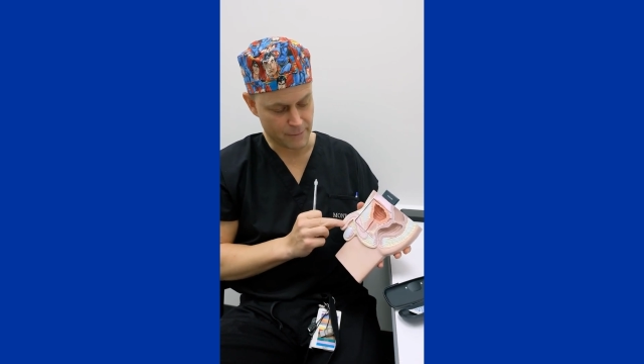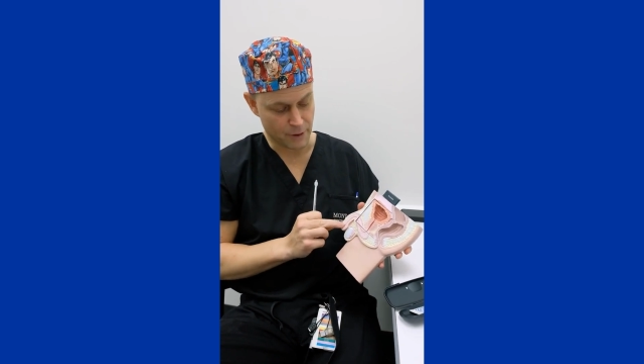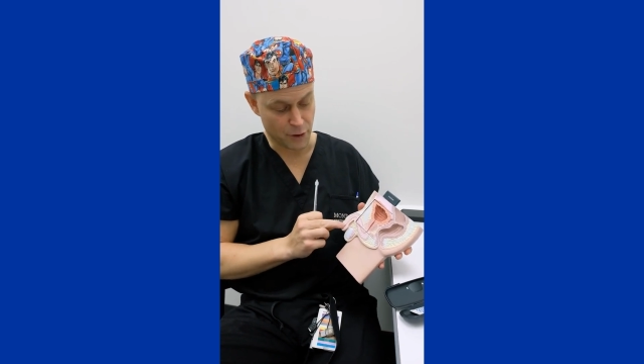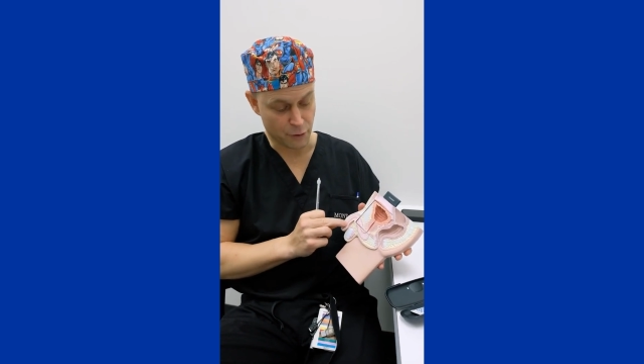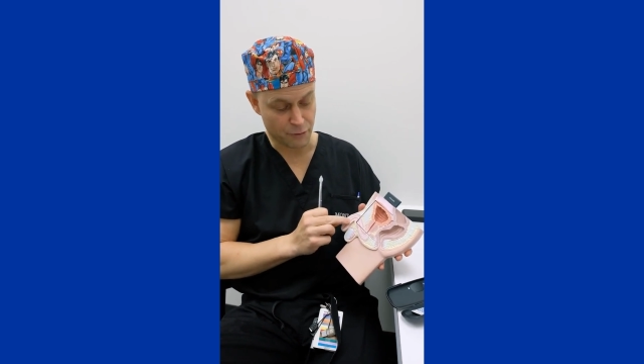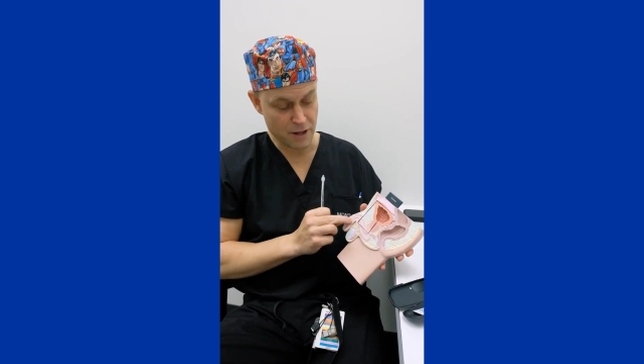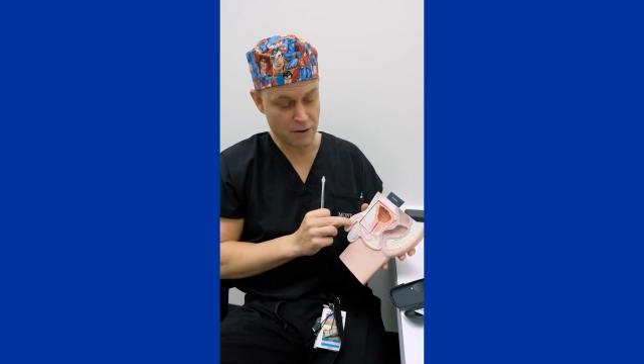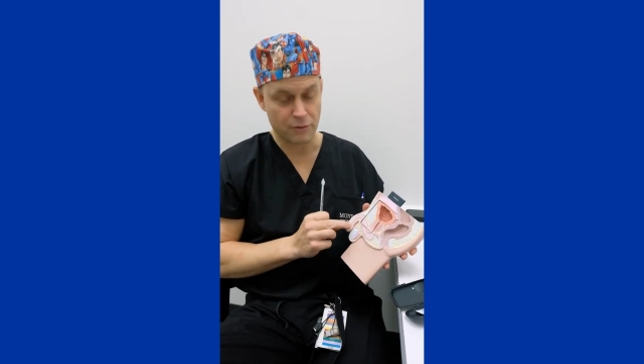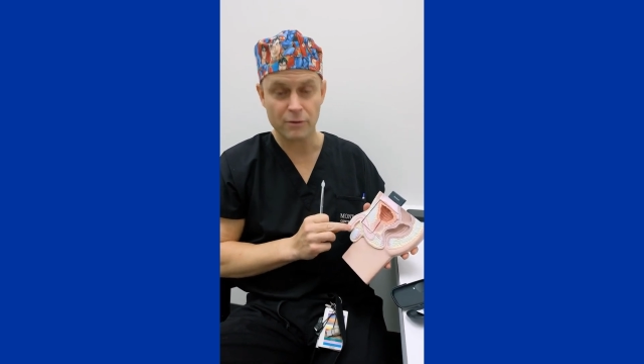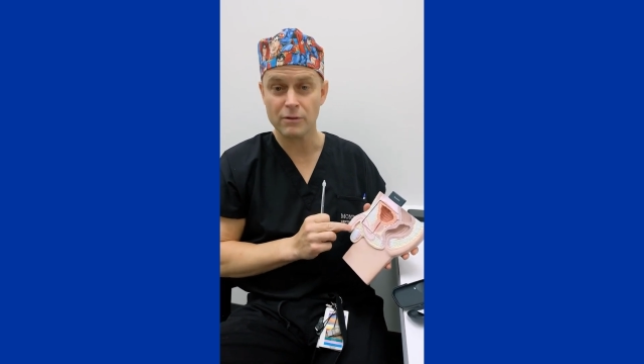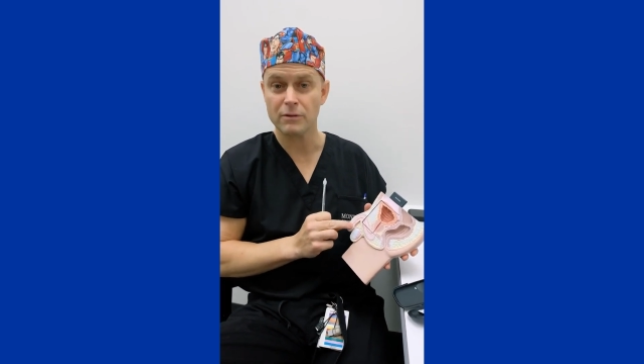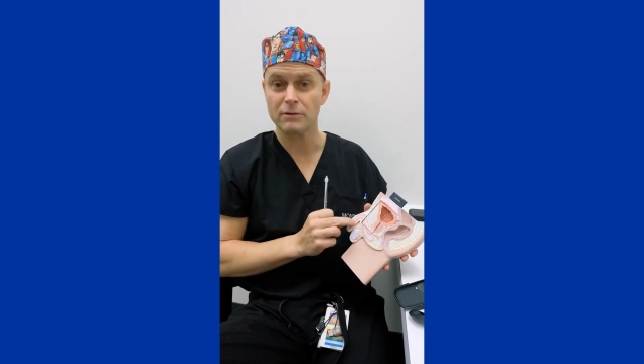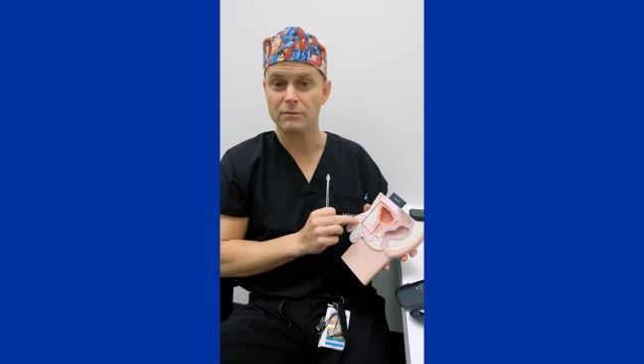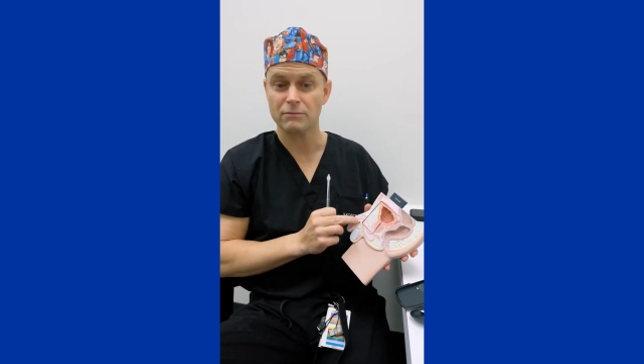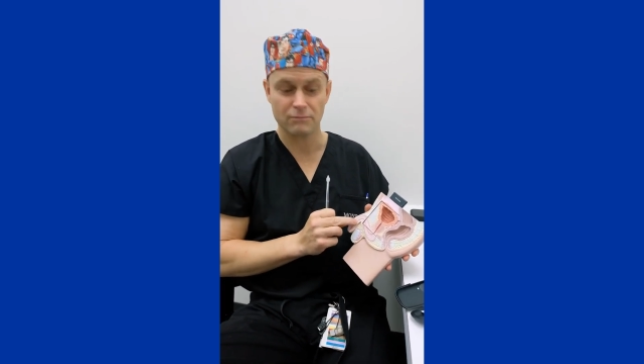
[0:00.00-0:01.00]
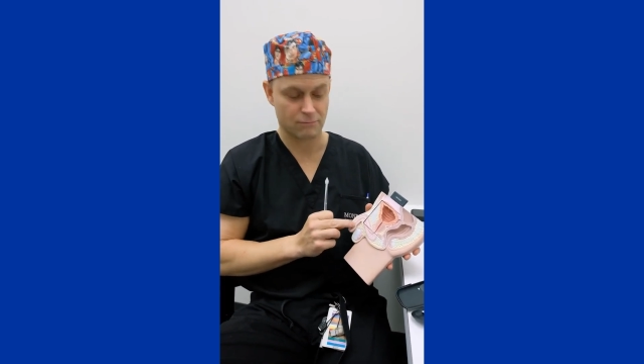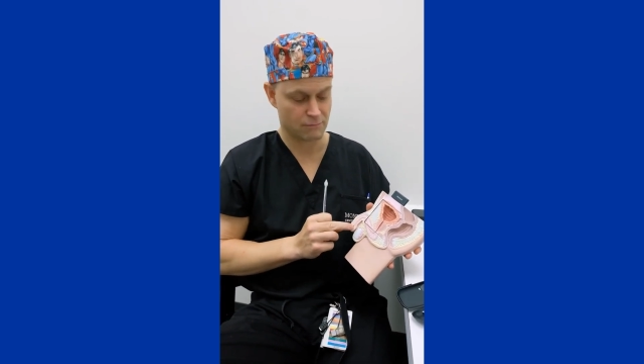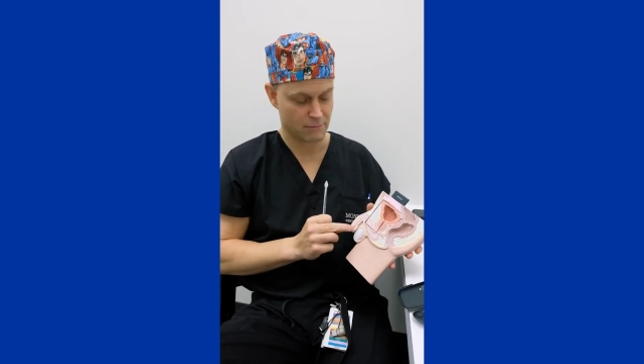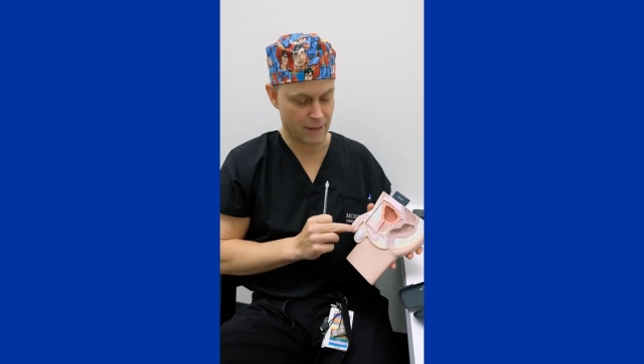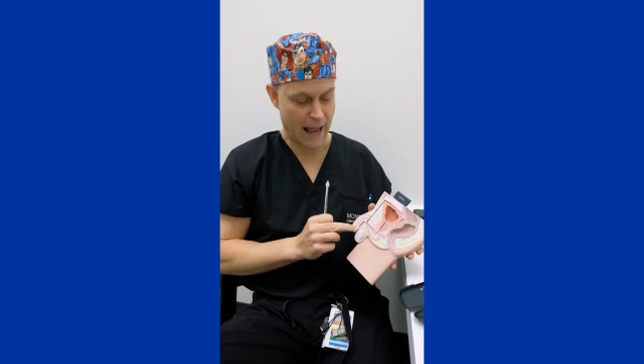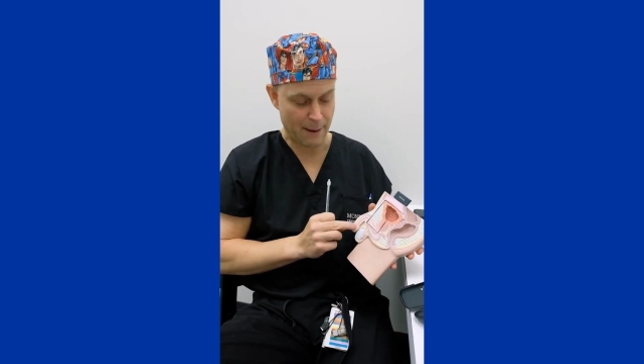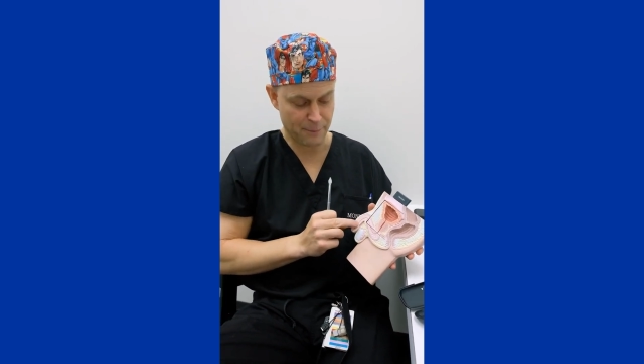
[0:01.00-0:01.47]
urethral
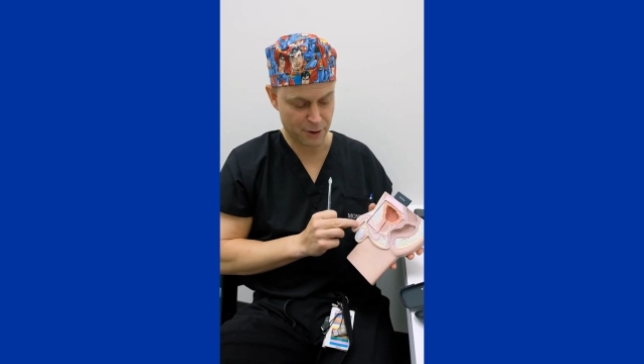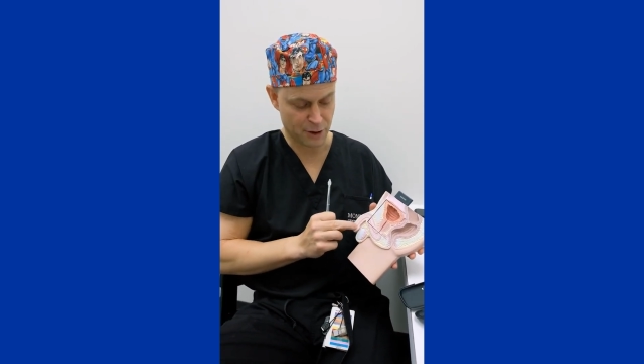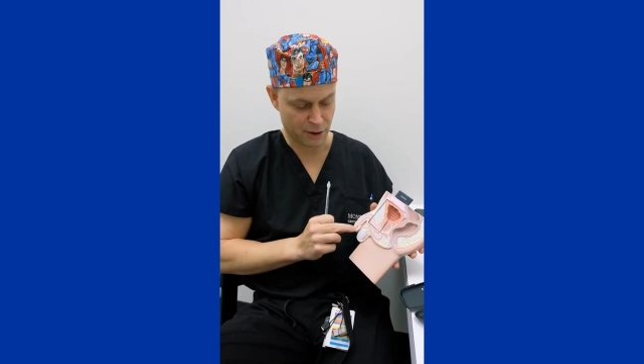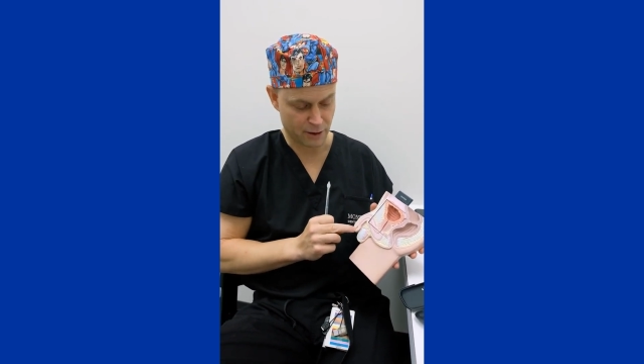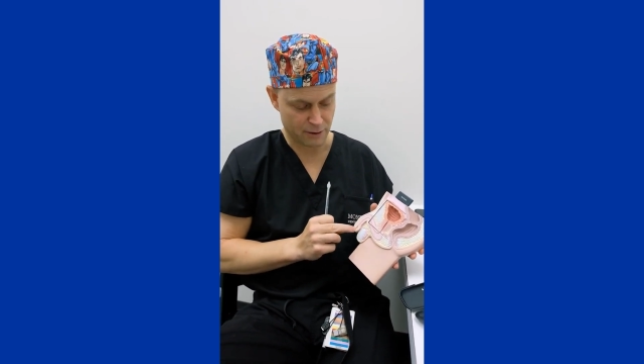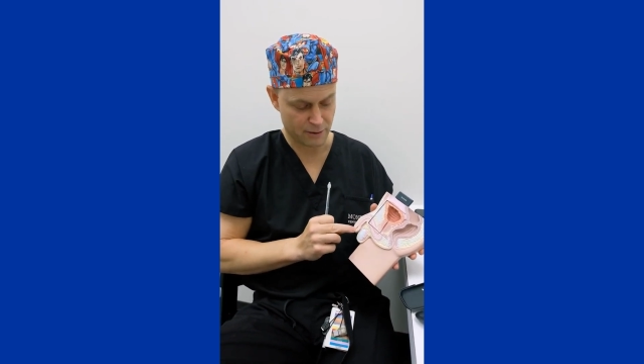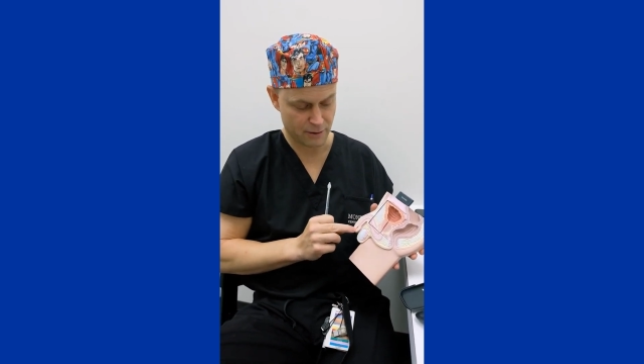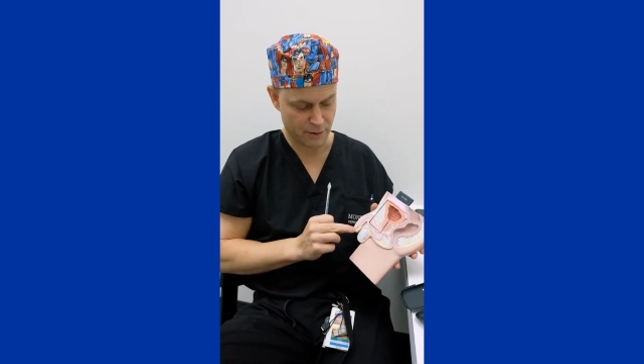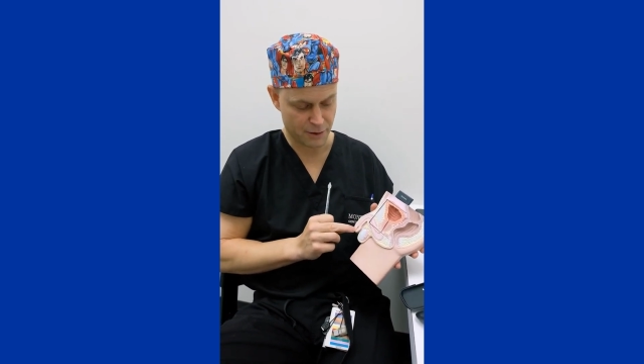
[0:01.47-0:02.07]
aperture,